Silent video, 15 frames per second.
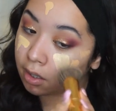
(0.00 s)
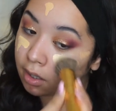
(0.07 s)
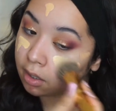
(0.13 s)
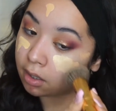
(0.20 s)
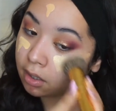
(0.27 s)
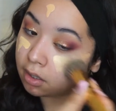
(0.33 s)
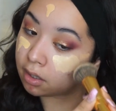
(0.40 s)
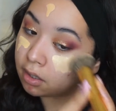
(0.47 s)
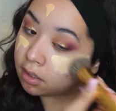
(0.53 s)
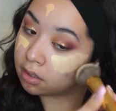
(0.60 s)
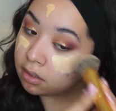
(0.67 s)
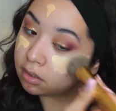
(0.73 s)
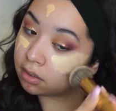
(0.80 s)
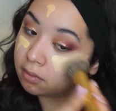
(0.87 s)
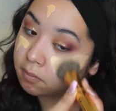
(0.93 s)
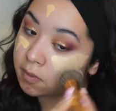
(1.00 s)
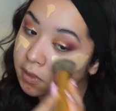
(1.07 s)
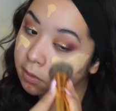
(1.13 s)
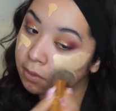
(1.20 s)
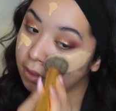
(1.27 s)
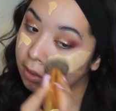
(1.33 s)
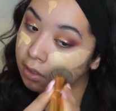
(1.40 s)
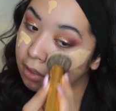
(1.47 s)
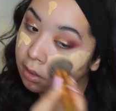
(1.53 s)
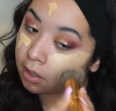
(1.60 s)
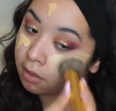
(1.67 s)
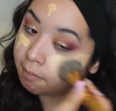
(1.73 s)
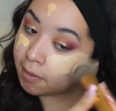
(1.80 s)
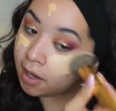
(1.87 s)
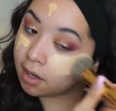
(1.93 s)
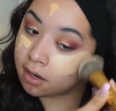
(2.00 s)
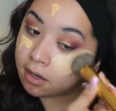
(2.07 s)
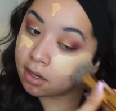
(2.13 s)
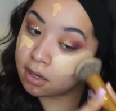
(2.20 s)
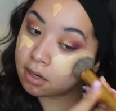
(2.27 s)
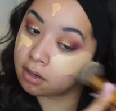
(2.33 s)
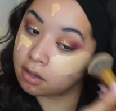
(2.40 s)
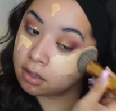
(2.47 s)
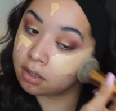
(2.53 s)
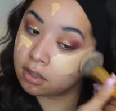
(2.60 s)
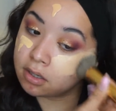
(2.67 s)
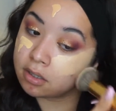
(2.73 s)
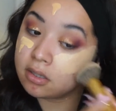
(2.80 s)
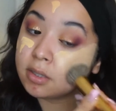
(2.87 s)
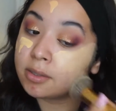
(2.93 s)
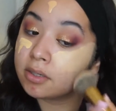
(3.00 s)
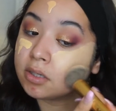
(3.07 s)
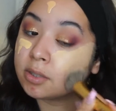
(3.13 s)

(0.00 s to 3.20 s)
and I'm just kind of like patting it on